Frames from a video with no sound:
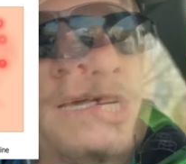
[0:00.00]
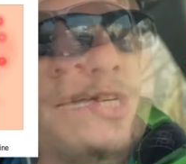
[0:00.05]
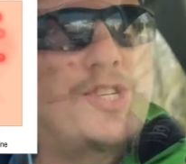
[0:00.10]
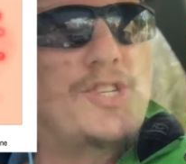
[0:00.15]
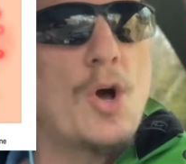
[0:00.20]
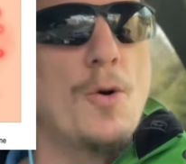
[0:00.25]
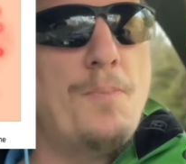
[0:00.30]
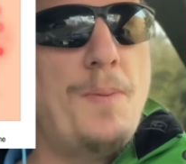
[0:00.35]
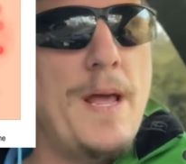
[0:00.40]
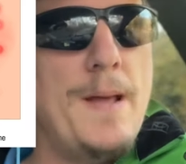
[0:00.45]

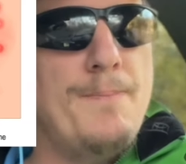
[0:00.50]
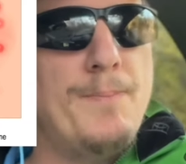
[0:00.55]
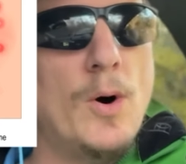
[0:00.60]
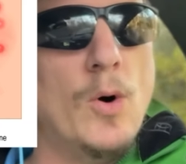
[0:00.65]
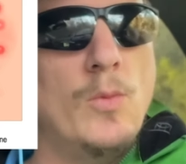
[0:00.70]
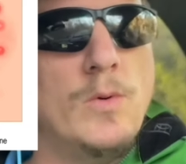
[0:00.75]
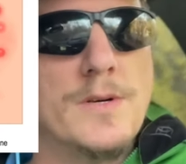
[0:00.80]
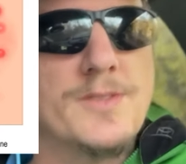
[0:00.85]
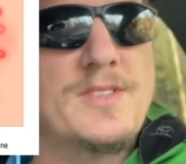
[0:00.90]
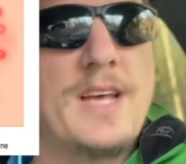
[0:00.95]
So
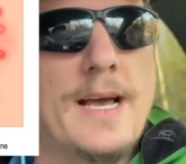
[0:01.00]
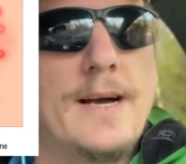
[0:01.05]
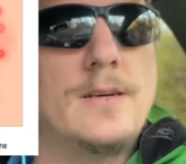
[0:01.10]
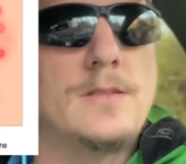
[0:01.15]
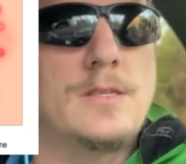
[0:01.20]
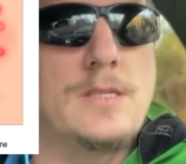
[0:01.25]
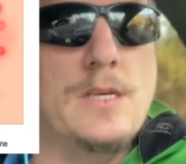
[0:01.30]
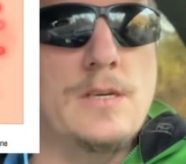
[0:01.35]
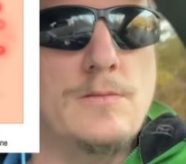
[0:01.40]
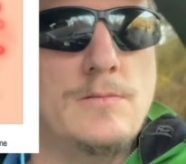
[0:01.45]
people will
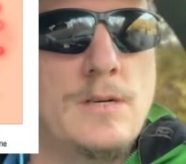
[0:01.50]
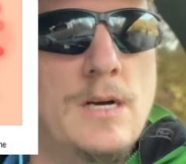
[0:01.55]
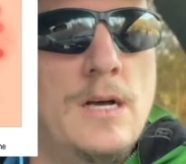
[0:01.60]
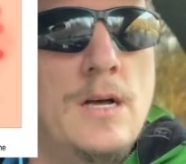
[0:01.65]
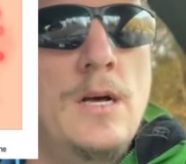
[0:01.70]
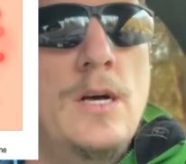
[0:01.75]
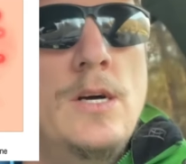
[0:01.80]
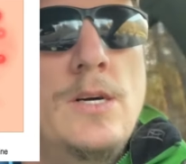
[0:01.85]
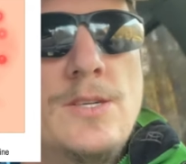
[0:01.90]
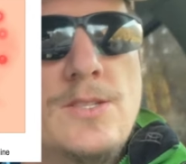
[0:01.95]
tell you
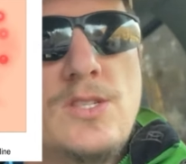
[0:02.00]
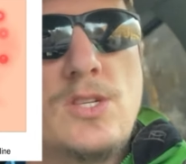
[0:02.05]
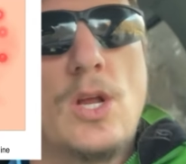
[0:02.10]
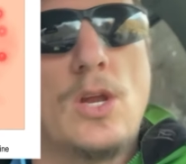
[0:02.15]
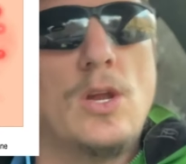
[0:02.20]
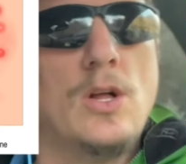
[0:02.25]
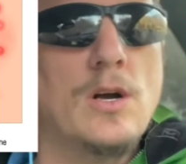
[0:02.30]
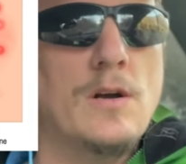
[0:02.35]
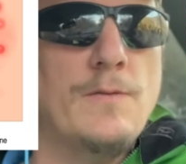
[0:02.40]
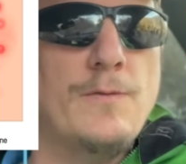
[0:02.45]
to
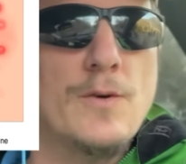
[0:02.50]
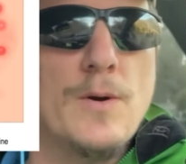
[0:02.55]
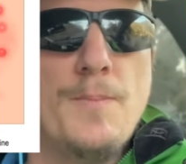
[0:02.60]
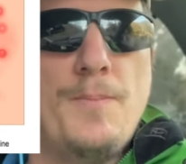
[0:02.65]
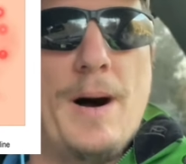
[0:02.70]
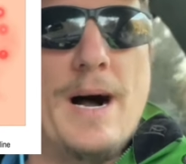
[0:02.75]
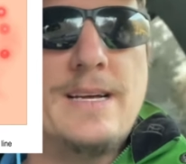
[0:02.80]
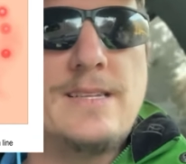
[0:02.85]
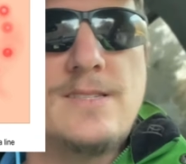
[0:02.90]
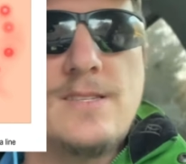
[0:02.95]
look for
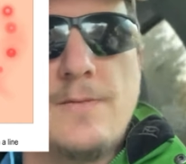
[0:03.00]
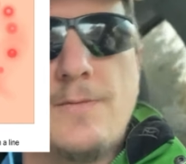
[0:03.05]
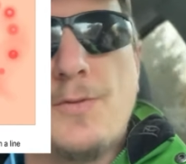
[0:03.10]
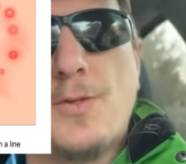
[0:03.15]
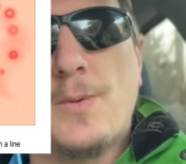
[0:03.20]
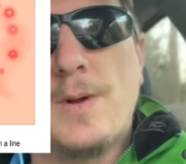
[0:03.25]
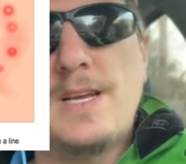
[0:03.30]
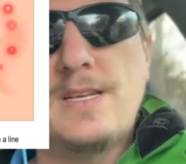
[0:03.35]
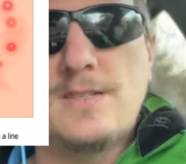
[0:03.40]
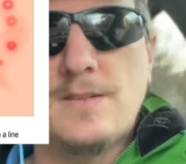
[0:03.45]
bites of
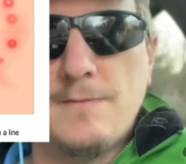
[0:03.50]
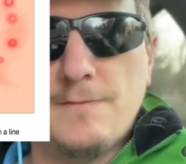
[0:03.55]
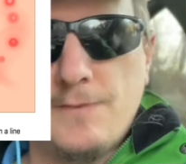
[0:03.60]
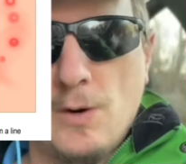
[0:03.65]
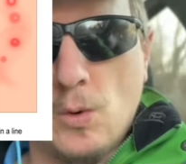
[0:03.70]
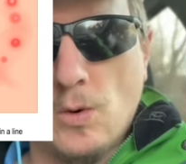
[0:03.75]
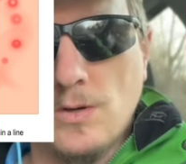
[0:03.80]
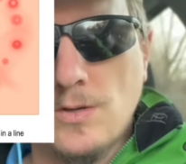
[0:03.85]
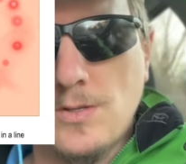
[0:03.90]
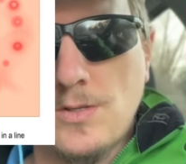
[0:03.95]
threes and
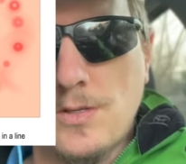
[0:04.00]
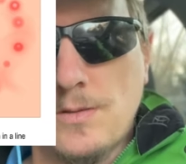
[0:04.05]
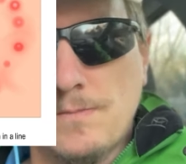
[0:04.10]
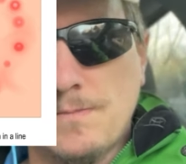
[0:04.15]
fours.